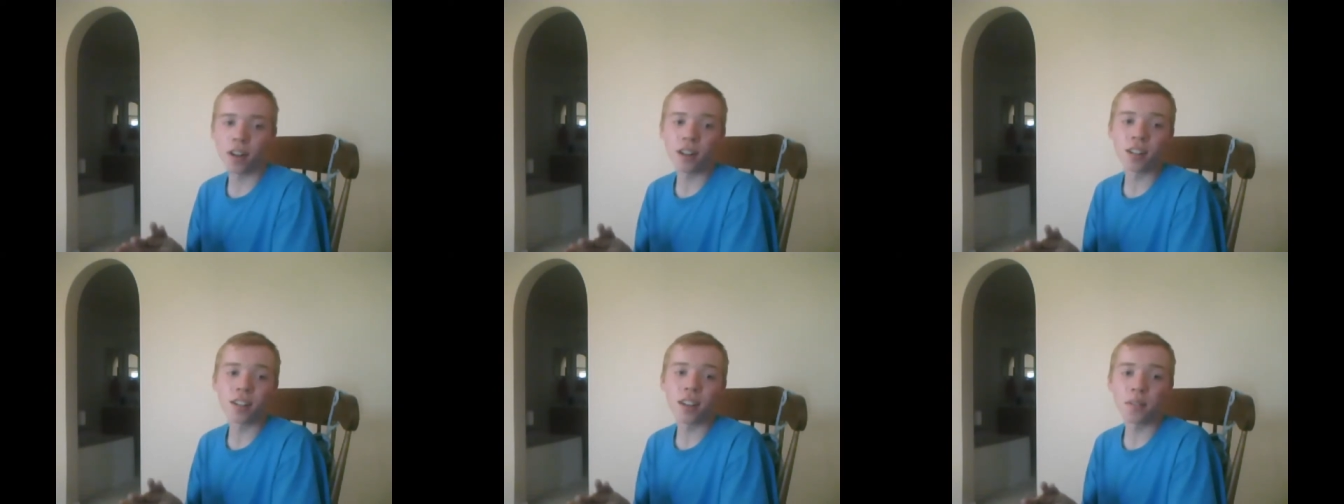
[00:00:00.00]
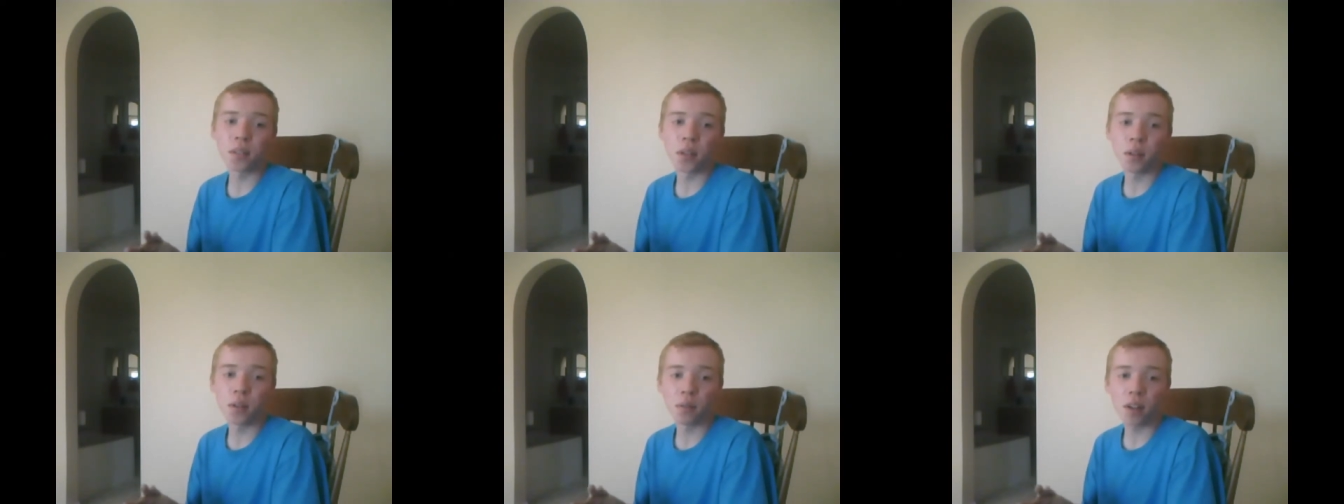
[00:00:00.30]
I
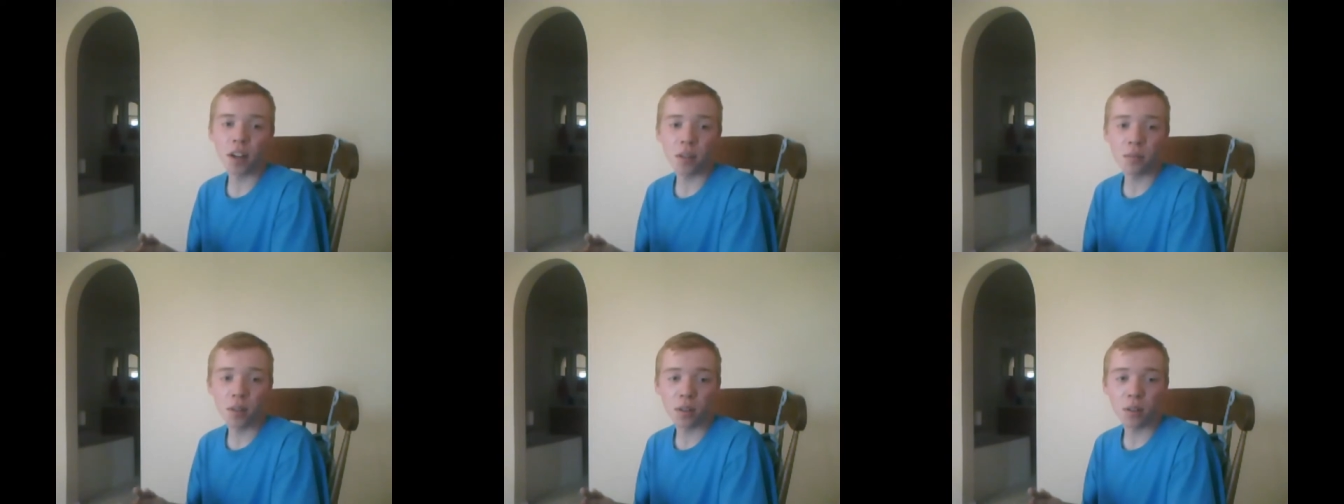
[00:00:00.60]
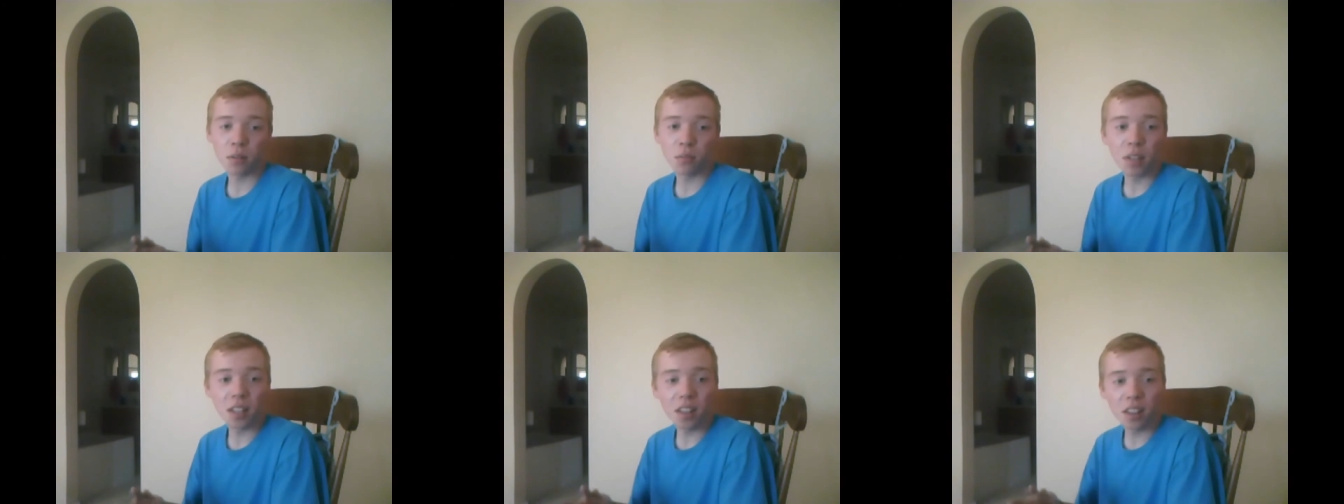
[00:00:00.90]
definitely
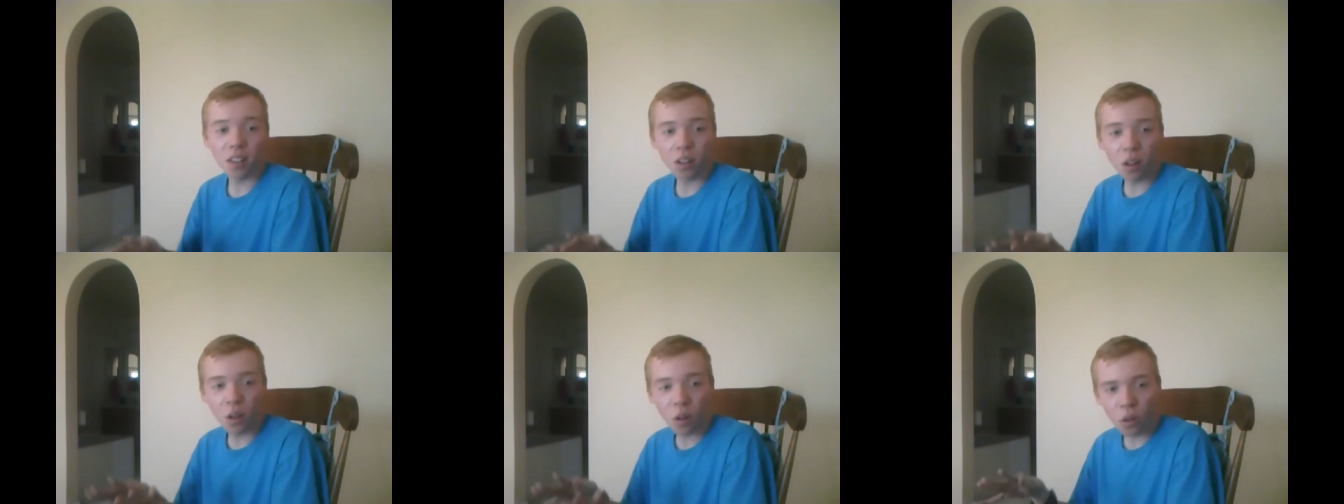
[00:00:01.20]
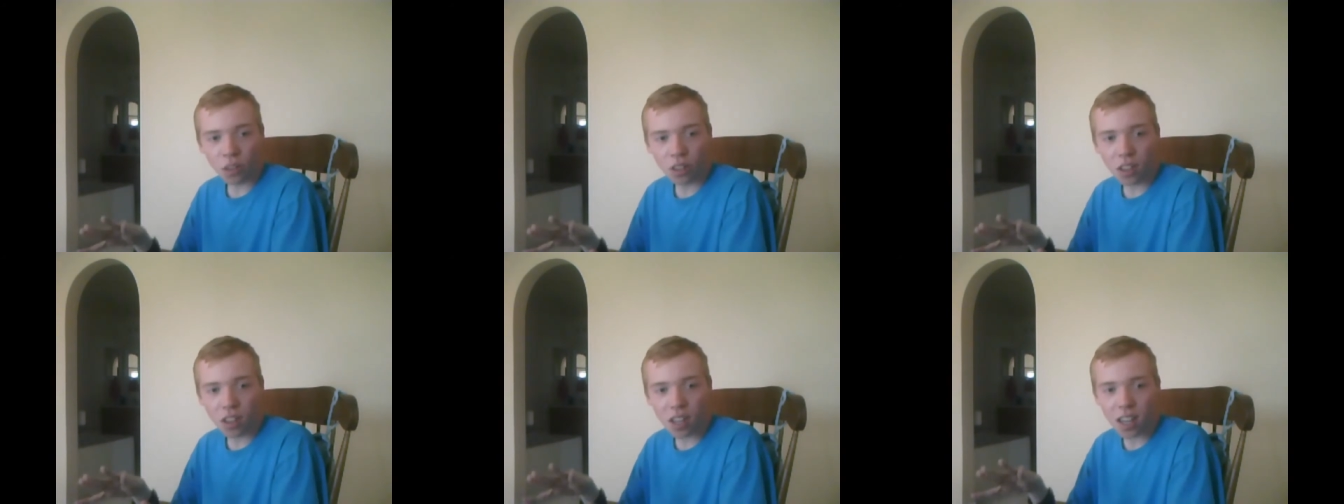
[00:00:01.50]
recommend reading the
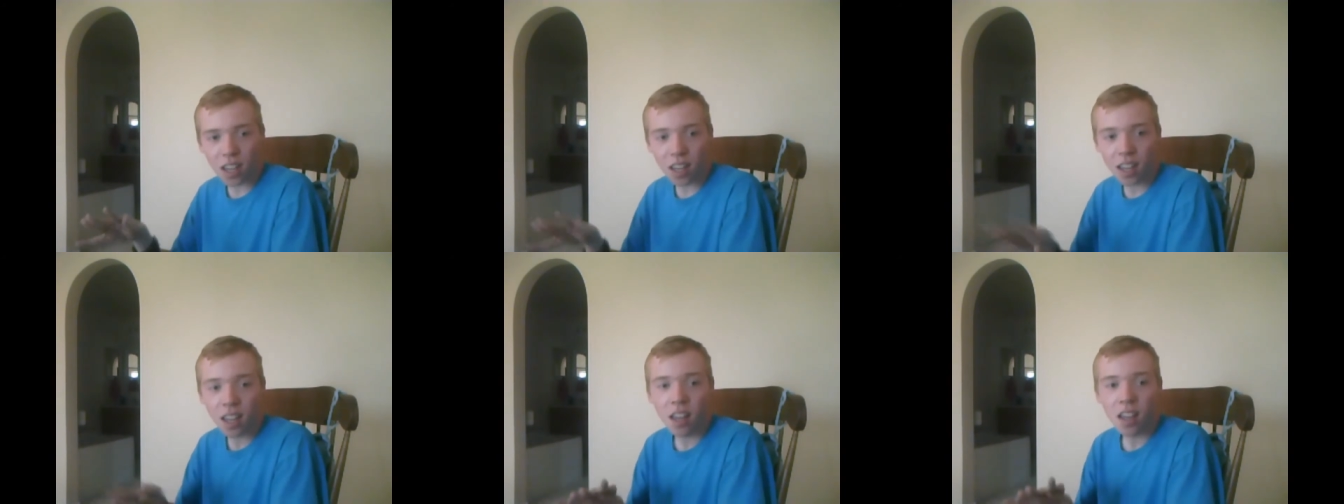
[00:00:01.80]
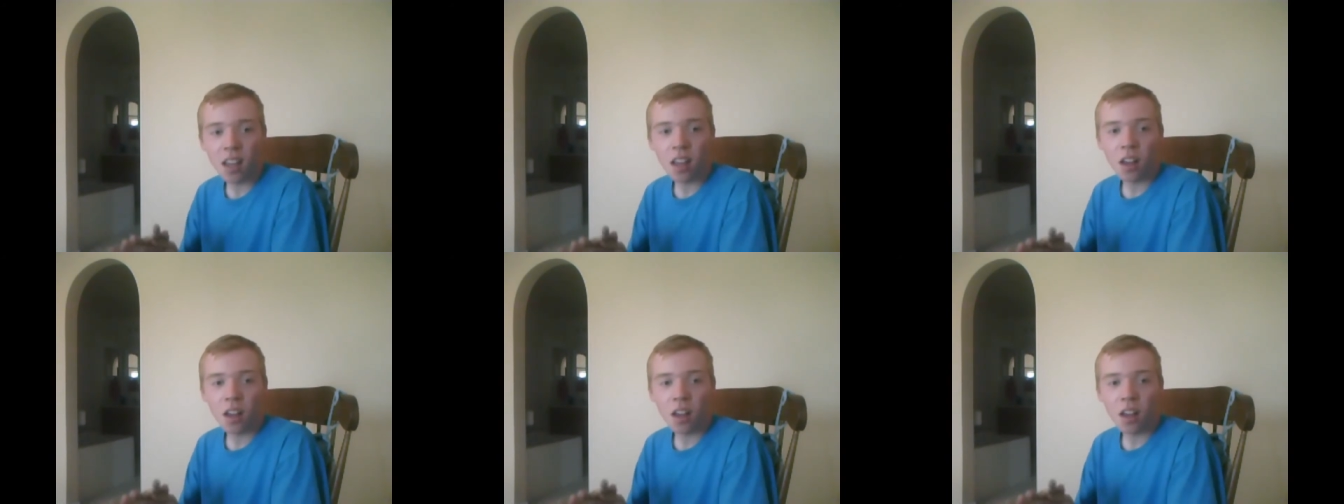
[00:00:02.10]
whole thing,